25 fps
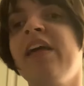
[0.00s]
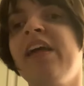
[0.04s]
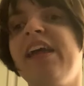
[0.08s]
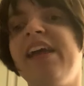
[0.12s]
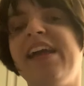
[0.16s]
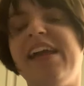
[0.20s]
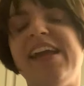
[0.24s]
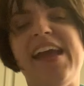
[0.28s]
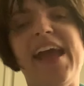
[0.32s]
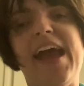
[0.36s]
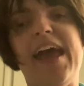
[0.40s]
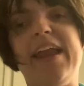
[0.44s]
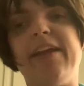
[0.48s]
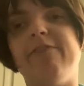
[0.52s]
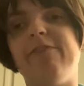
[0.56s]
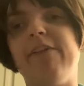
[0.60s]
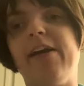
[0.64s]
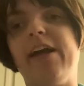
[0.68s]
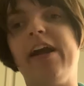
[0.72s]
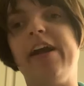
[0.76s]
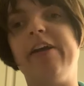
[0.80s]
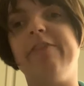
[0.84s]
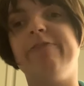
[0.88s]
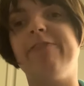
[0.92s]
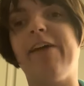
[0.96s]
He had a
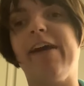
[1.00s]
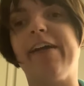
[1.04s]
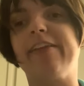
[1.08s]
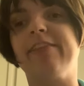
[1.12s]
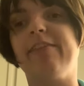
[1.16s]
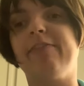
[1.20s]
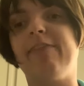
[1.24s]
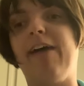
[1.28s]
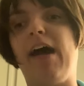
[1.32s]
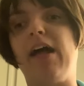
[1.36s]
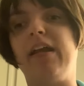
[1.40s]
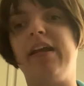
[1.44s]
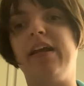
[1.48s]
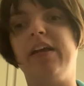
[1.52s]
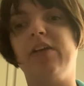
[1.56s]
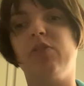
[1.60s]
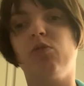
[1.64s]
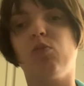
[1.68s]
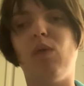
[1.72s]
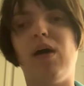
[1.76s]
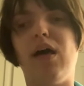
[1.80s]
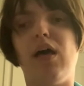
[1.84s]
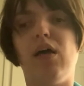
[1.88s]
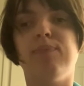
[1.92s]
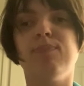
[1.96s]
very effective outing as
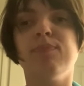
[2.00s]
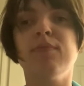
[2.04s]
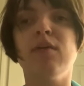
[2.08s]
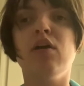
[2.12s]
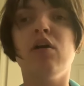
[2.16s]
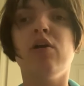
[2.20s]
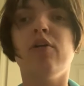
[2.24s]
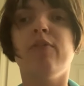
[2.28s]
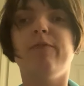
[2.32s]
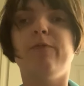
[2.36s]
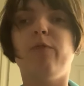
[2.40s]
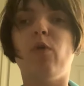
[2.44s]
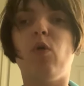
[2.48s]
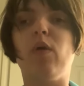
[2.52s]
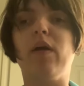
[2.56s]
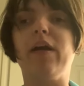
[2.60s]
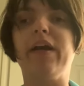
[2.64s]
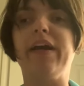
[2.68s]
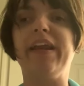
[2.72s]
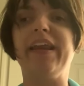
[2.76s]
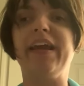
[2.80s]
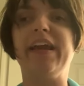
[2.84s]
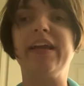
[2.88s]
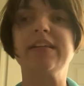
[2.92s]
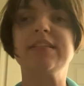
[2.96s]
well. Four
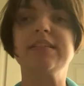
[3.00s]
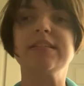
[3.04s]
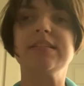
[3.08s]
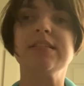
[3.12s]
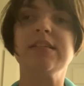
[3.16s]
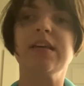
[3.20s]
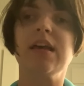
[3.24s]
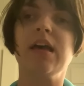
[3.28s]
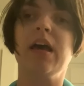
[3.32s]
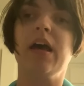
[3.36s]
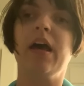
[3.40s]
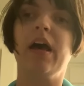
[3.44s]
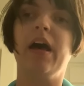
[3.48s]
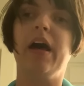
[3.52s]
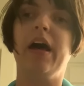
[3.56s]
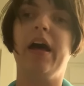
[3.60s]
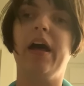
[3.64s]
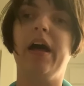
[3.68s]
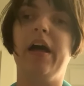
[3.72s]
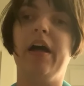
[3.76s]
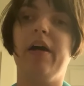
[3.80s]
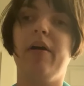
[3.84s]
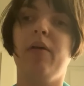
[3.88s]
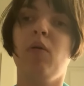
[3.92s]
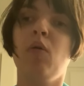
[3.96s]
innings,
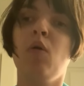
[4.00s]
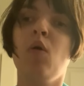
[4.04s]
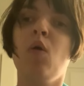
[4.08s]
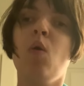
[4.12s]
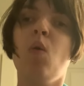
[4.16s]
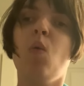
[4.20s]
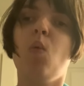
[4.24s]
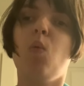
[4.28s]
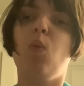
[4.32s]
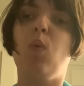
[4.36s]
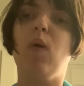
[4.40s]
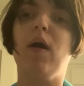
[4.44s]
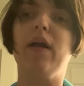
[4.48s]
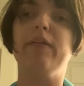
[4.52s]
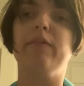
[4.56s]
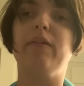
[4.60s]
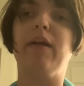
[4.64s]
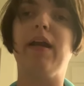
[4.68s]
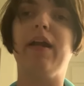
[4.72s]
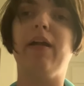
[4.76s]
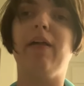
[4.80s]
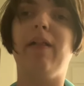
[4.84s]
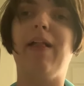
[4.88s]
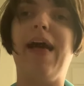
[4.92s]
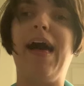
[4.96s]
one
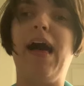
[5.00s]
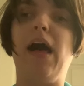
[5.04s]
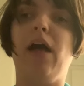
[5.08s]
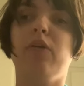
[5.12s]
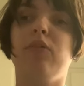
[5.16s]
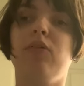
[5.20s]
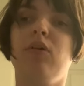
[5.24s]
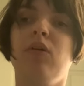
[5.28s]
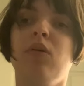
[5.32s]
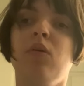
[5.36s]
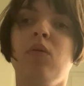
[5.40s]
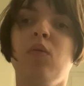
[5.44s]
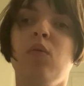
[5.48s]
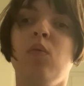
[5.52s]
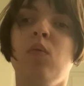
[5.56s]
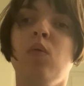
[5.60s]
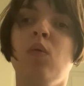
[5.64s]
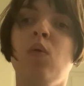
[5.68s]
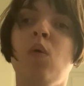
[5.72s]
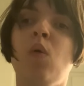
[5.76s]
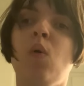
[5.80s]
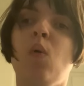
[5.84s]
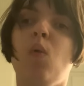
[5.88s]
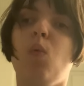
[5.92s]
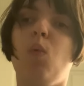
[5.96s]
run allowed,
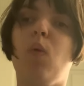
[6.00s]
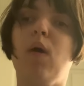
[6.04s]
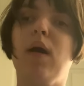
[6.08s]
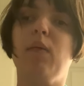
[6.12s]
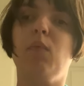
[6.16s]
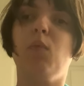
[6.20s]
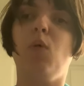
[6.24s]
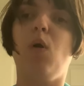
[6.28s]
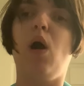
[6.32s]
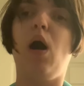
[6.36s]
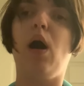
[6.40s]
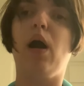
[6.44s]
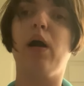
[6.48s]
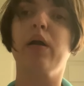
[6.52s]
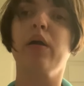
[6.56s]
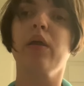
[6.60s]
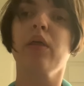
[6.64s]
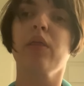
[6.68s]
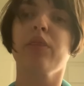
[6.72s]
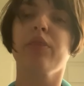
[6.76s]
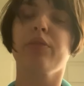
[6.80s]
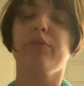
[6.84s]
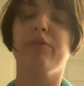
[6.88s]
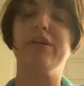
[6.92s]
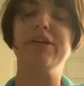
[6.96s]
one walk,
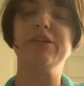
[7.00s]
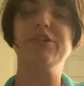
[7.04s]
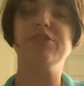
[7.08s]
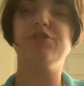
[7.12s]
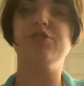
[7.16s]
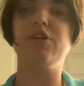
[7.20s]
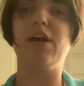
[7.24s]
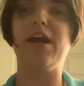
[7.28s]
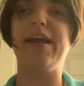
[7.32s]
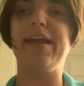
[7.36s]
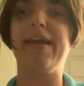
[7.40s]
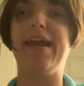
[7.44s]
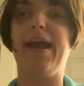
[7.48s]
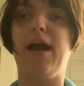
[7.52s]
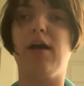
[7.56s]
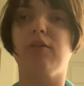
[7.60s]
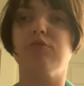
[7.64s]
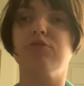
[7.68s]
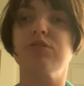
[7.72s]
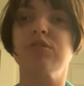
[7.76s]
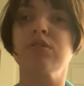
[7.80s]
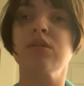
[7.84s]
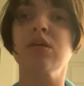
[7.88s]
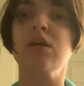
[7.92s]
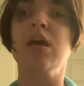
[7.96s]
three
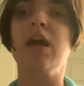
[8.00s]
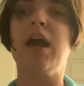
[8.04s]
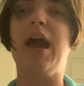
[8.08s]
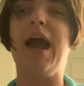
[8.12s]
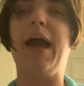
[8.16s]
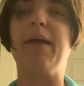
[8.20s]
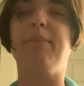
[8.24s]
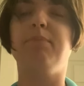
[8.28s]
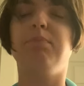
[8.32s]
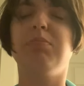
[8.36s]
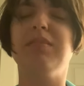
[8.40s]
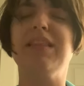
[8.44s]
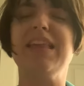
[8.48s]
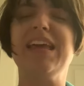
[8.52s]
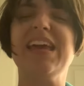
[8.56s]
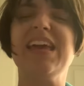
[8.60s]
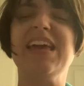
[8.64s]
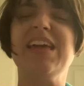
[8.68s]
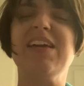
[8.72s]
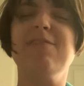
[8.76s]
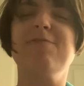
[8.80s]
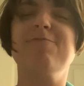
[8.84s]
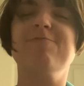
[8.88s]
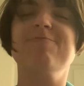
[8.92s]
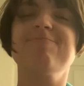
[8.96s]
strikeouts. I
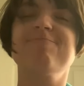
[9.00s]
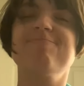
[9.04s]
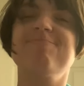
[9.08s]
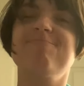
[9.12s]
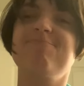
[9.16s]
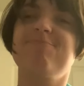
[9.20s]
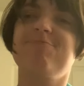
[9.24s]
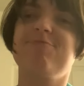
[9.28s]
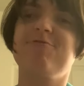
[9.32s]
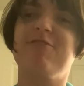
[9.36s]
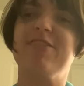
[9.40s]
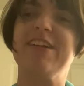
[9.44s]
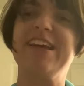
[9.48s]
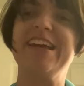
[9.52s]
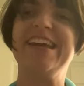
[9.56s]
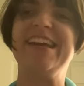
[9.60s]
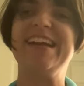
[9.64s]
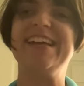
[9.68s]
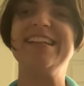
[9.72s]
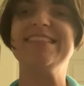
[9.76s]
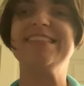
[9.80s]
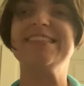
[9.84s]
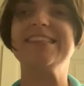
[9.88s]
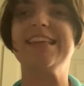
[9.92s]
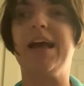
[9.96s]
believe three
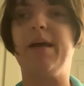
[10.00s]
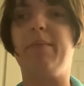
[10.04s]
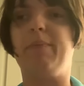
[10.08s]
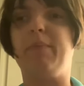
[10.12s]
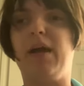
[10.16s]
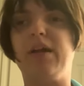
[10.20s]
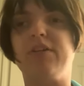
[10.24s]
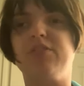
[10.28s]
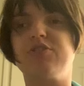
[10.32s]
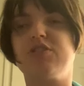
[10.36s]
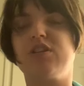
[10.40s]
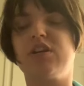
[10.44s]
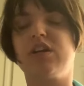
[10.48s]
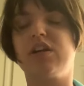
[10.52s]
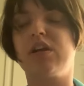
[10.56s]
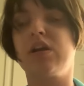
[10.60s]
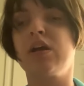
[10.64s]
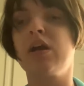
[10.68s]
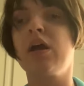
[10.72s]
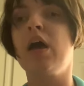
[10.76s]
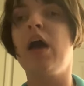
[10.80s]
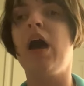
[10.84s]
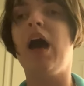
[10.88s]
hits. I'm not sure.